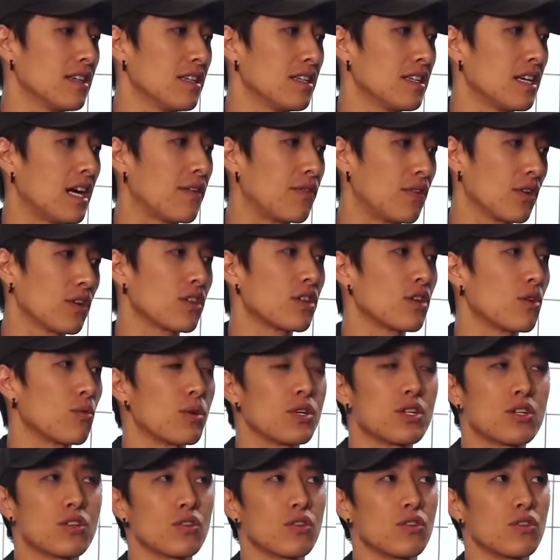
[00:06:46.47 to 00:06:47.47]
I feel like the
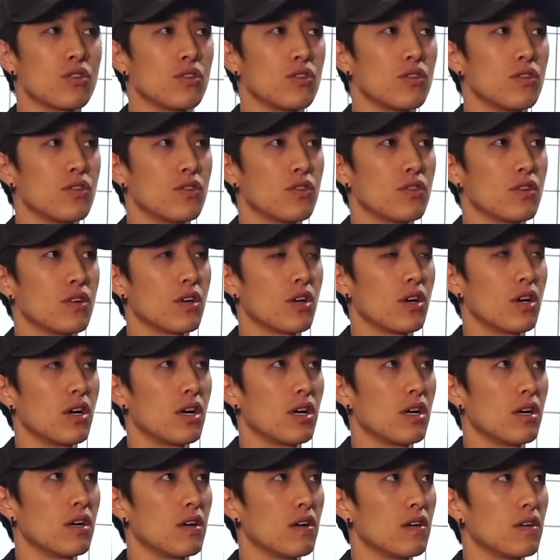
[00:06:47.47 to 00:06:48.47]
original
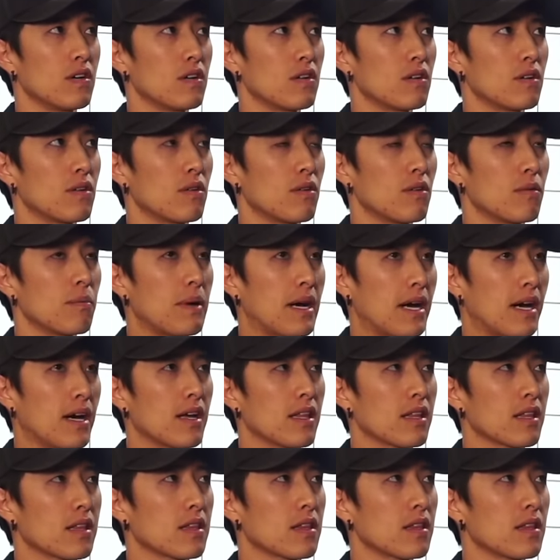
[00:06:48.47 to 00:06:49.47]
uh,
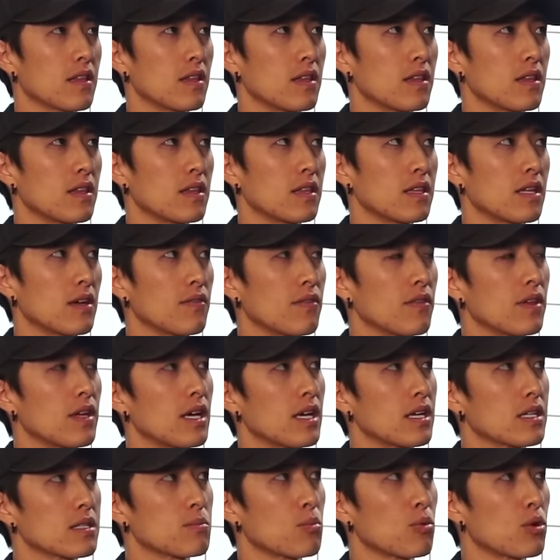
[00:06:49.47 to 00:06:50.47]
path definitely
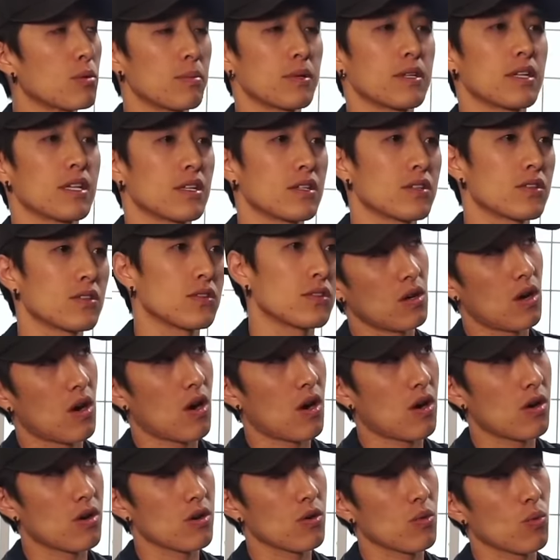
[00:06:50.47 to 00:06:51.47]
has more potential.
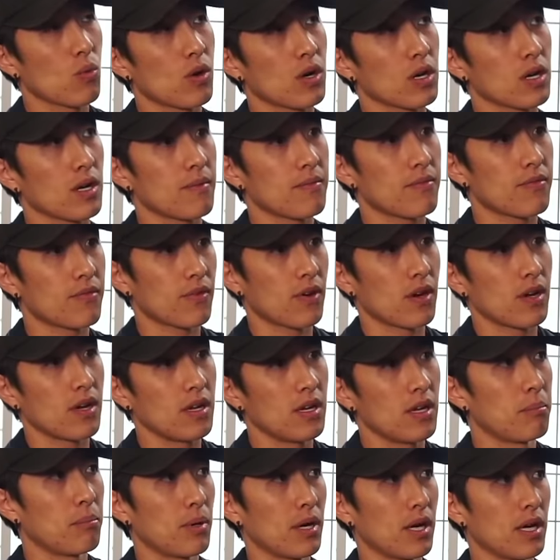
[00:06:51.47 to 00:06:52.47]
Harder work up
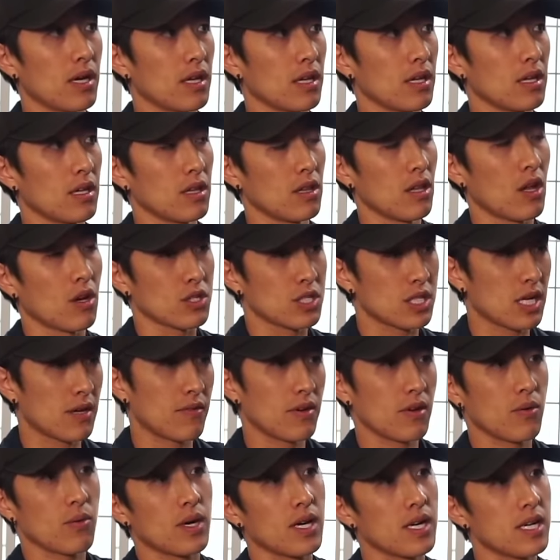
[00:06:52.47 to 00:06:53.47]
front, but
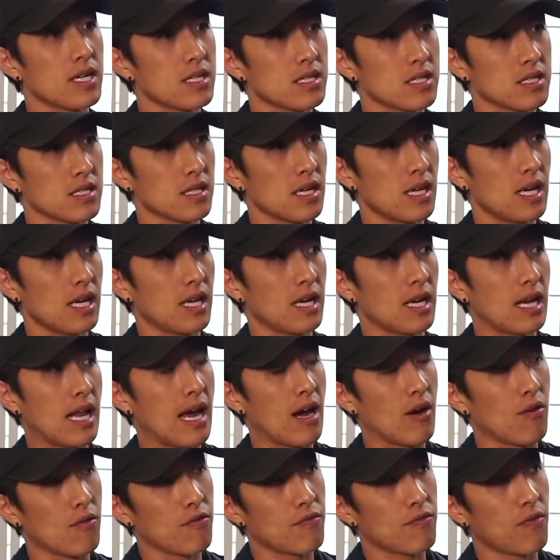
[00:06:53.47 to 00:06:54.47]
longevity wise and
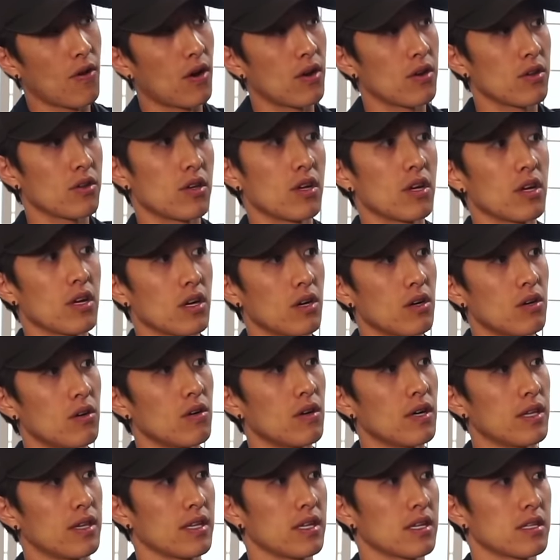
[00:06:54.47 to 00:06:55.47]
how far you can go,
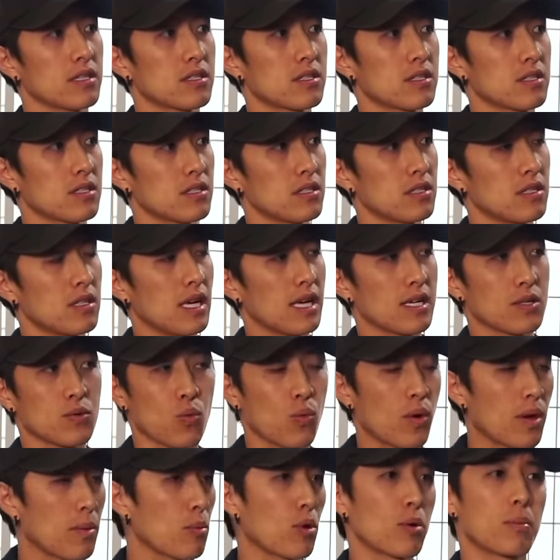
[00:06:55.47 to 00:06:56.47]
I think it's has
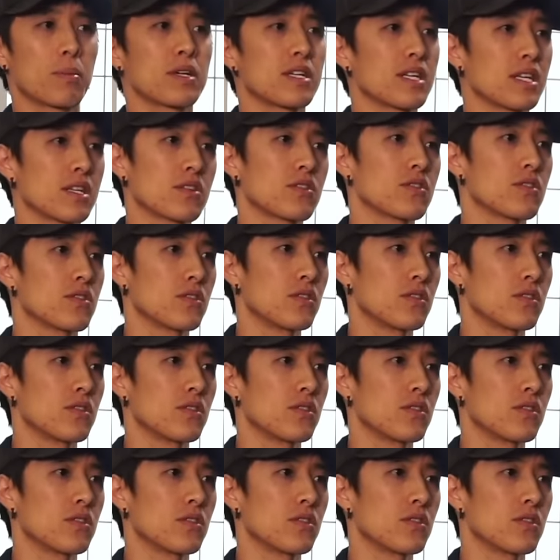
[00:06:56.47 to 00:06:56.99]
way more potential.